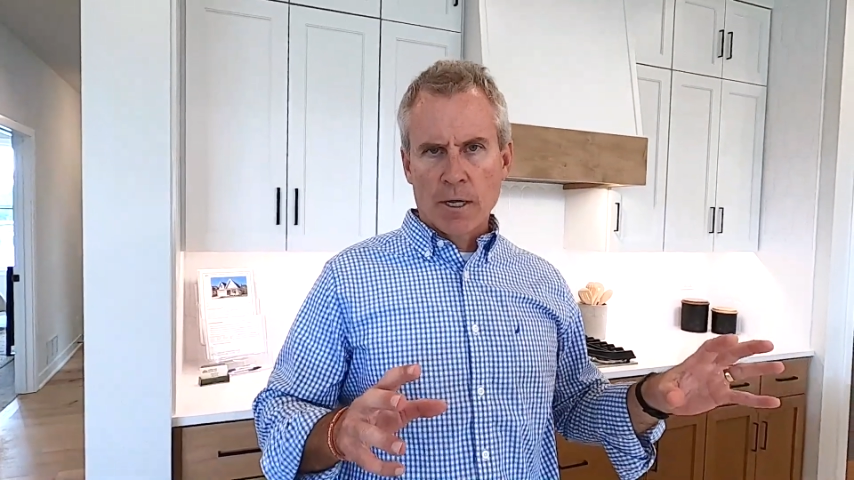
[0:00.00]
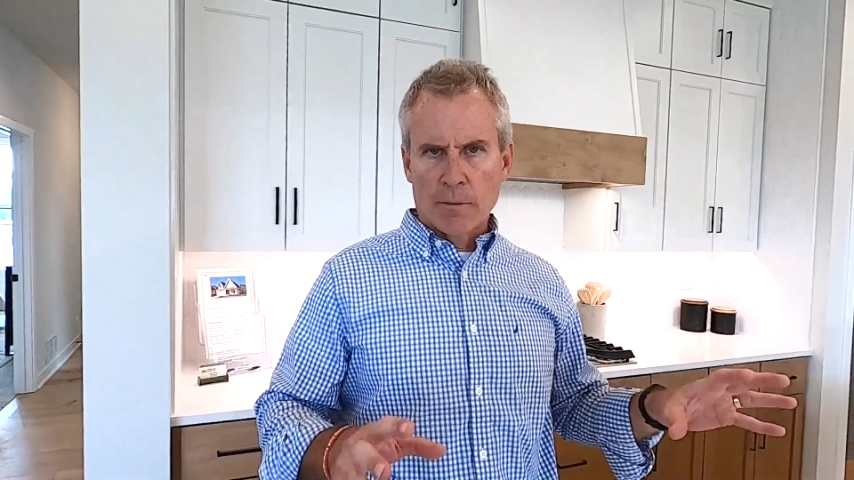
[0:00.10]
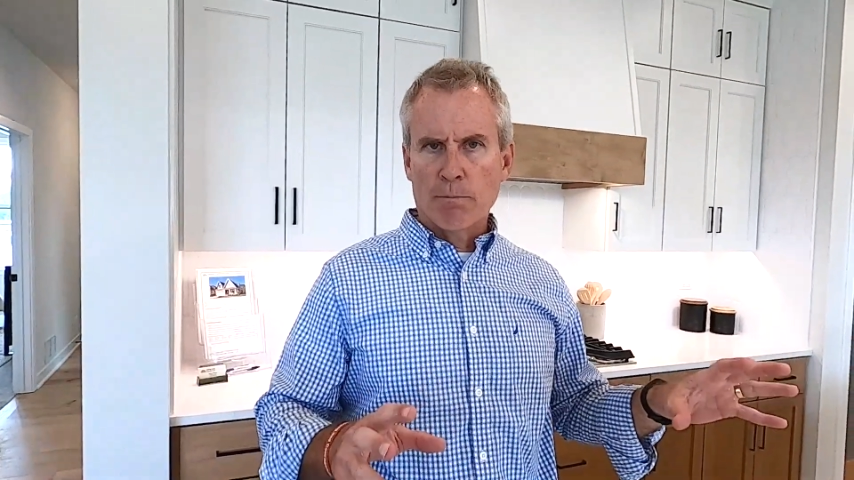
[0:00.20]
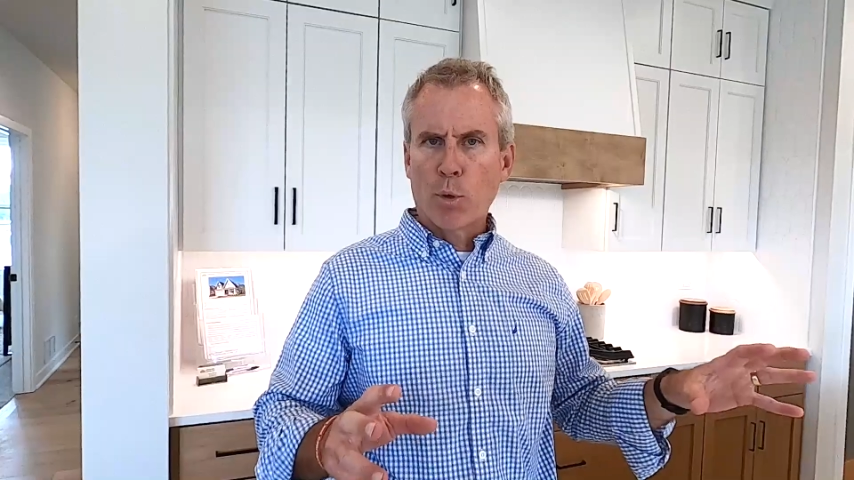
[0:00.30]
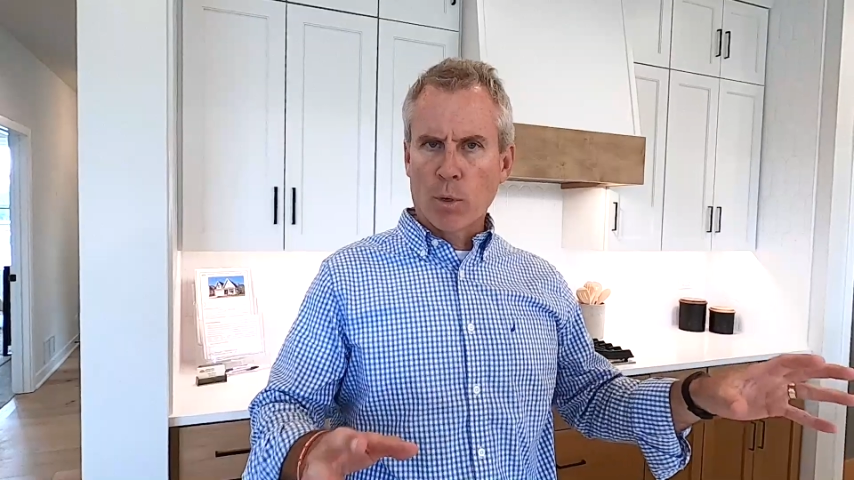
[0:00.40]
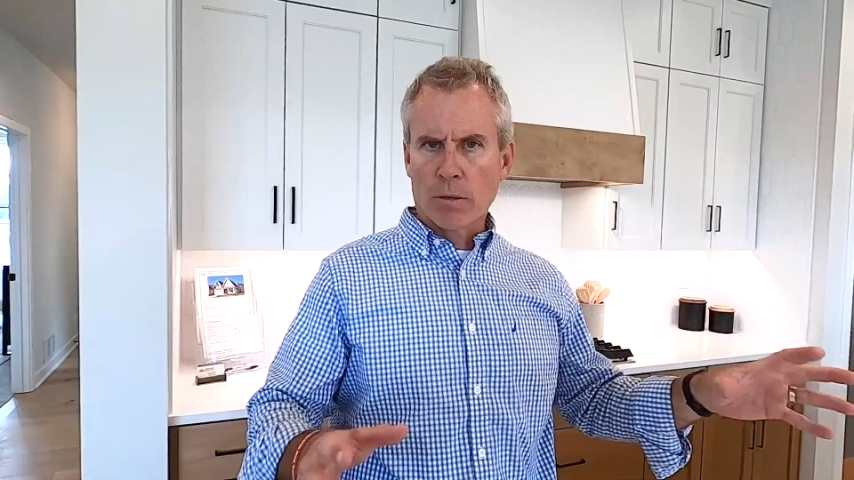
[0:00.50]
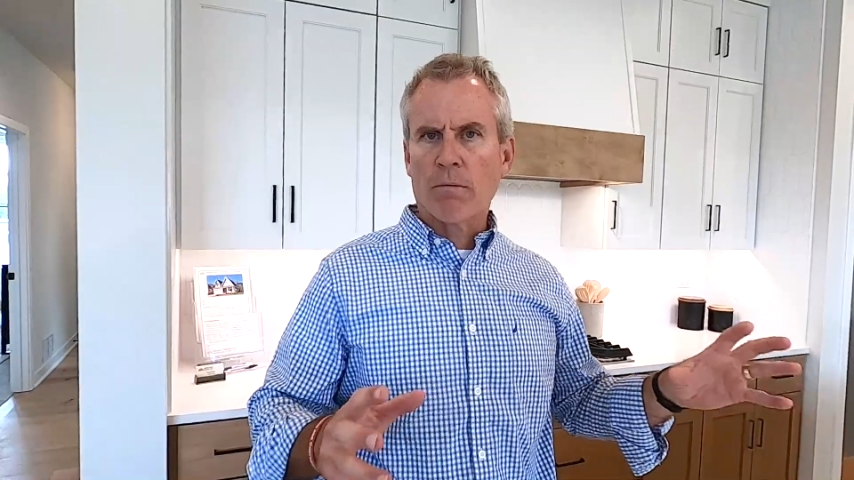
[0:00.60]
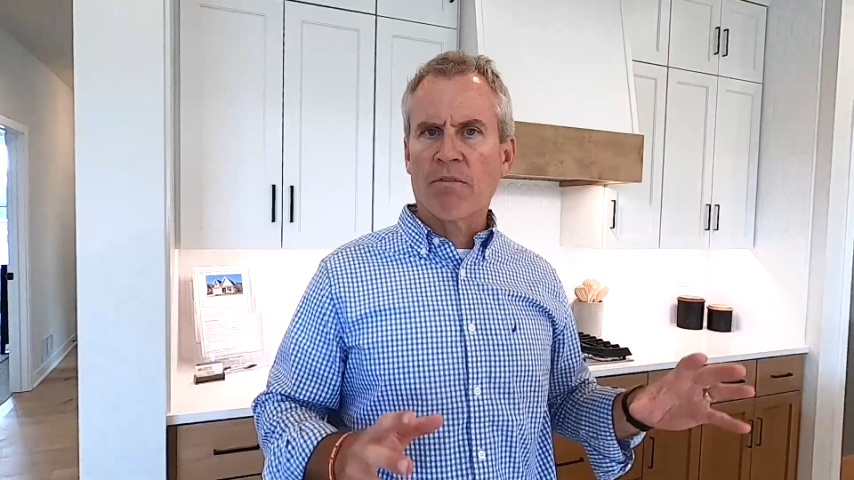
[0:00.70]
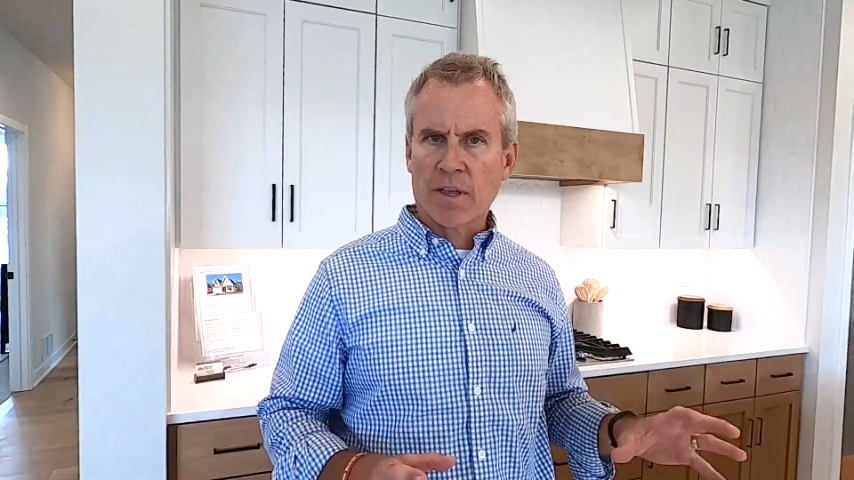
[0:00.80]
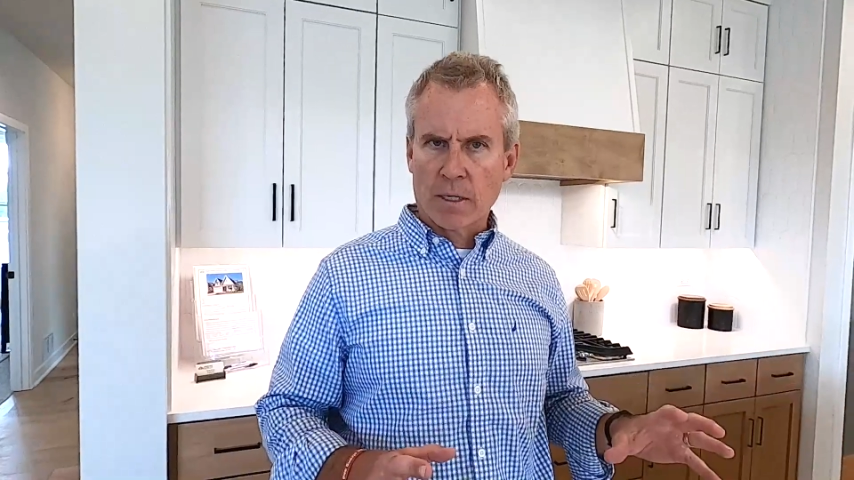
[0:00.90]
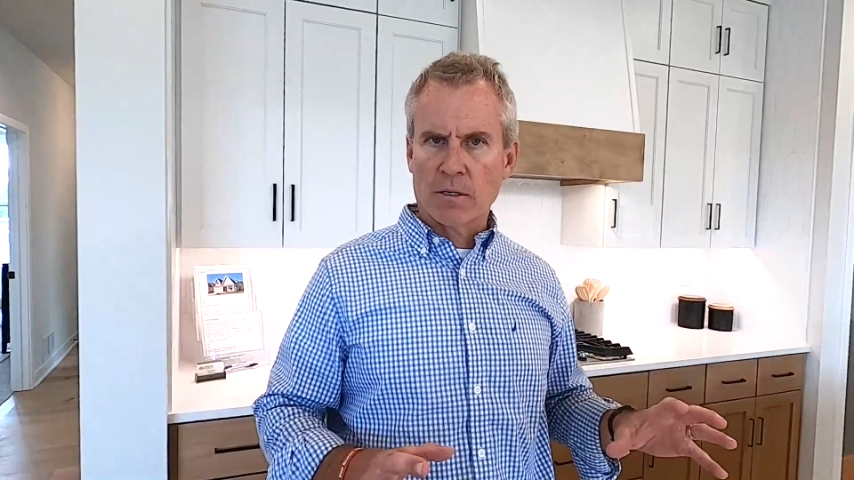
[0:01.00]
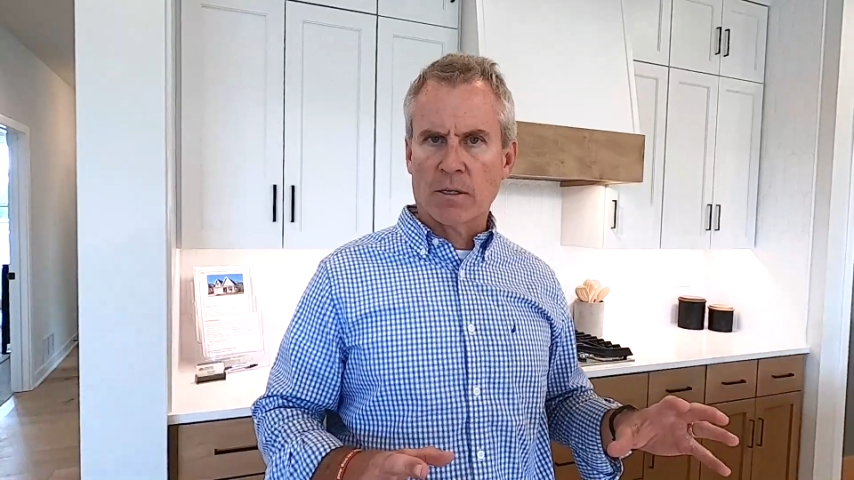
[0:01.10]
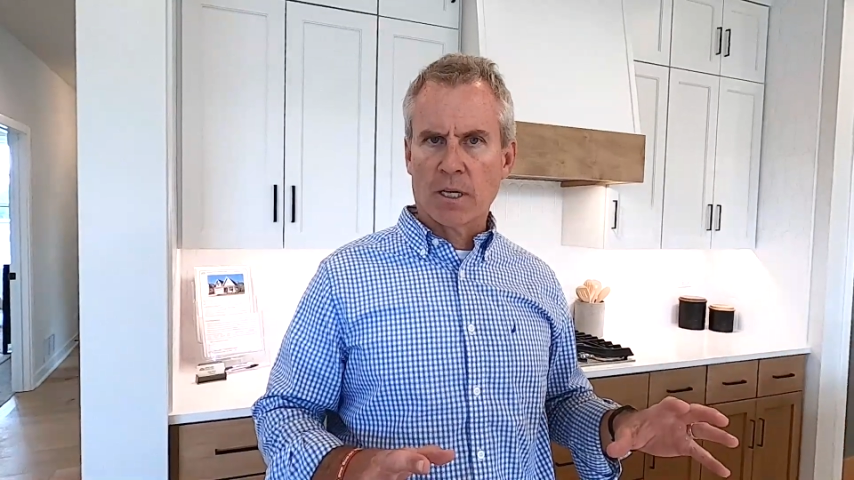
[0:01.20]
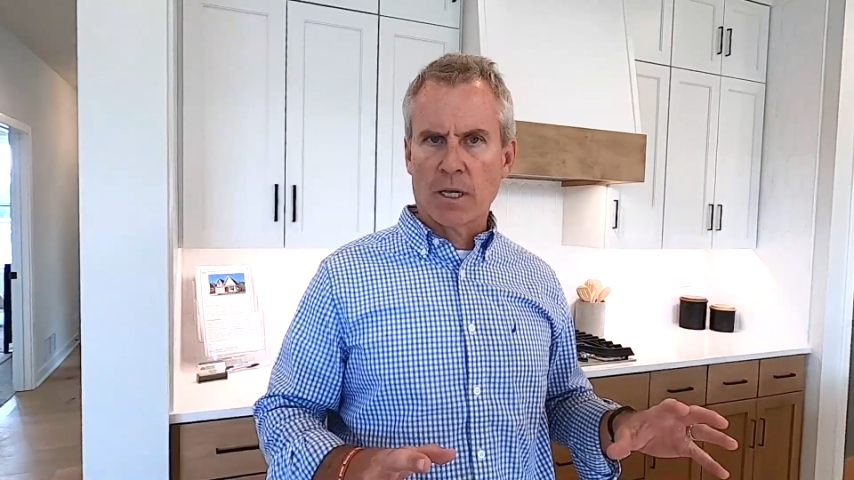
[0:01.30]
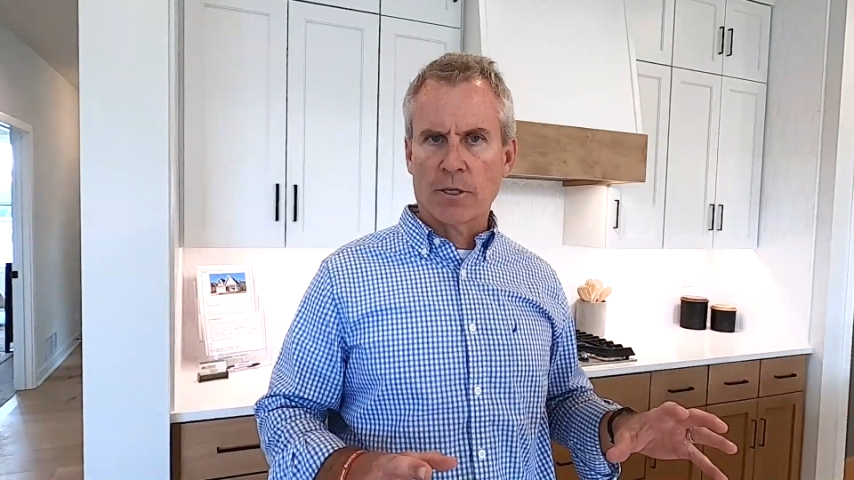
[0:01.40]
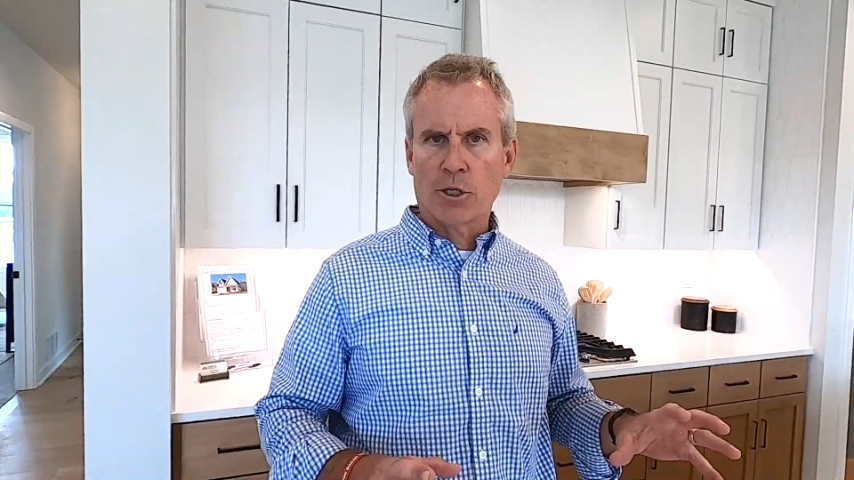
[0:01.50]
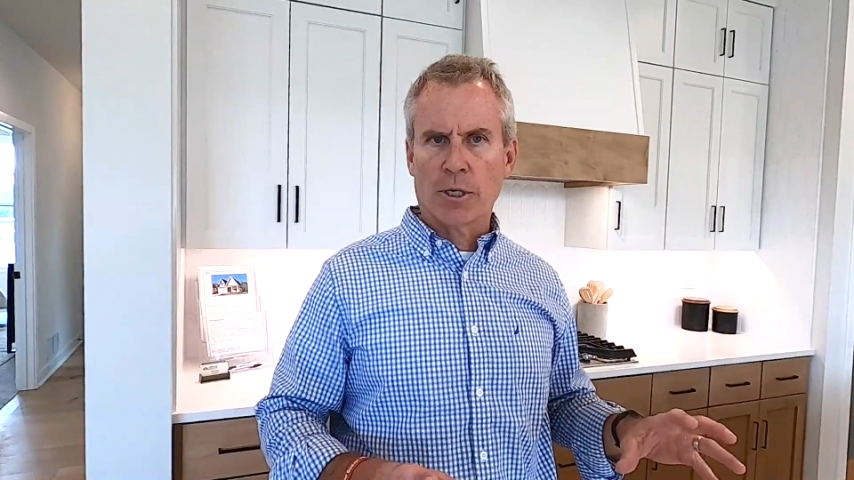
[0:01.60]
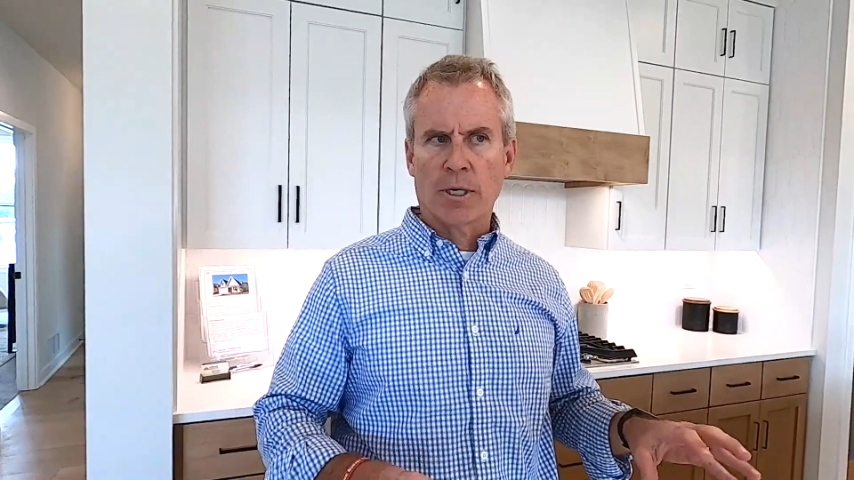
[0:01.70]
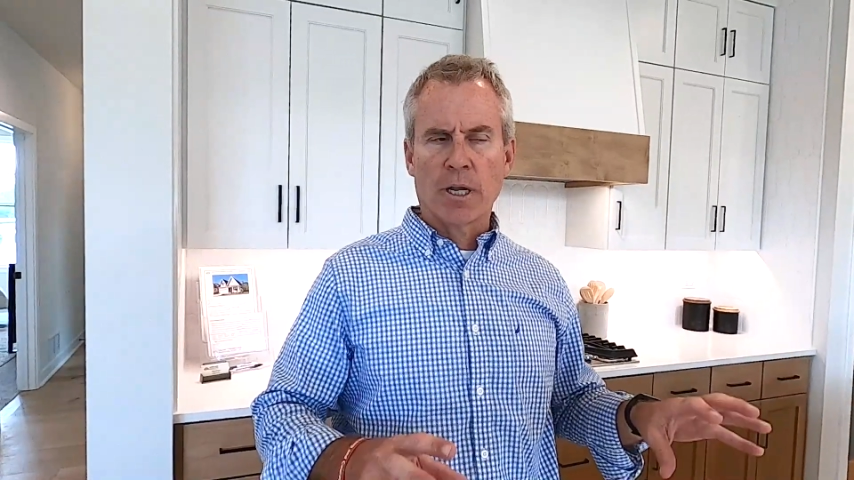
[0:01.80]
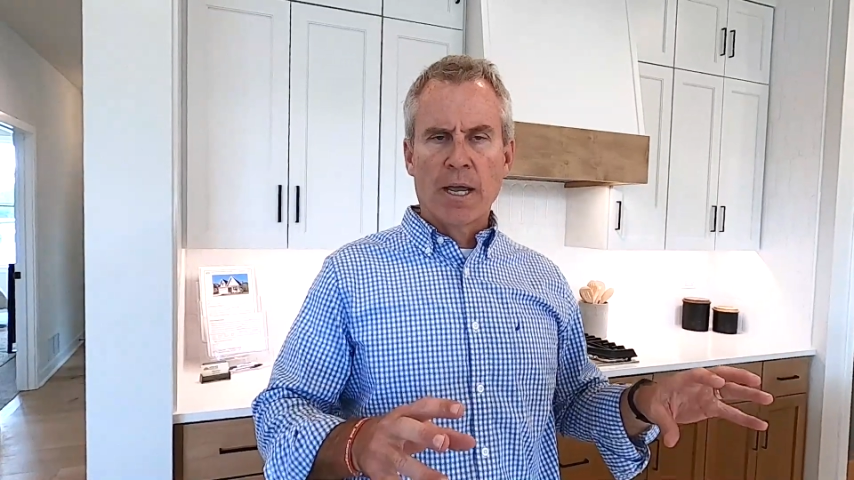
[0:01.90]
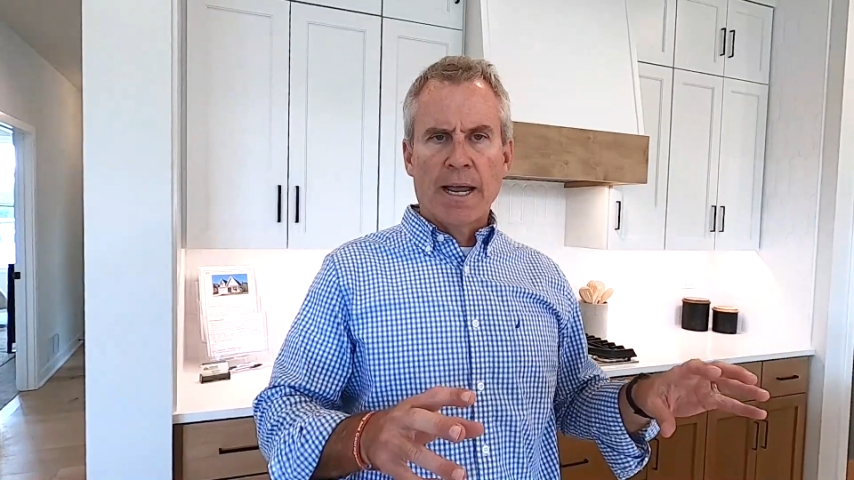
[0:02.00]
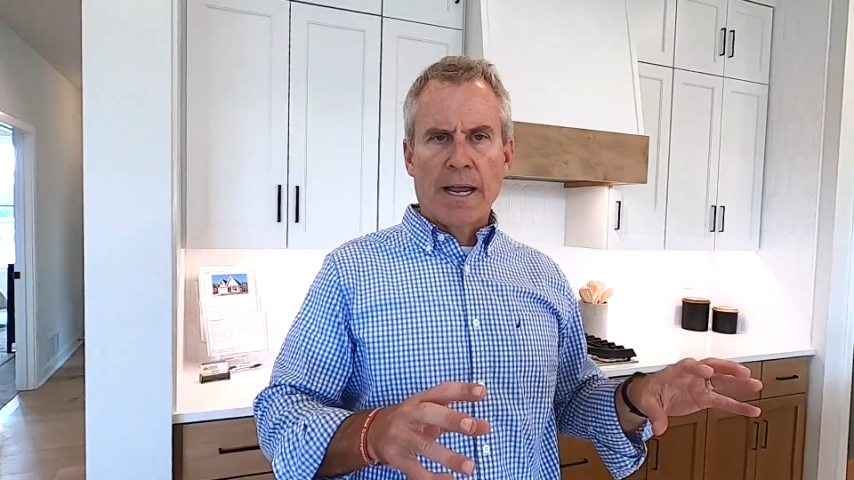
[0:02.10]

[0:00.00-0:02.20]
important things in the kitchen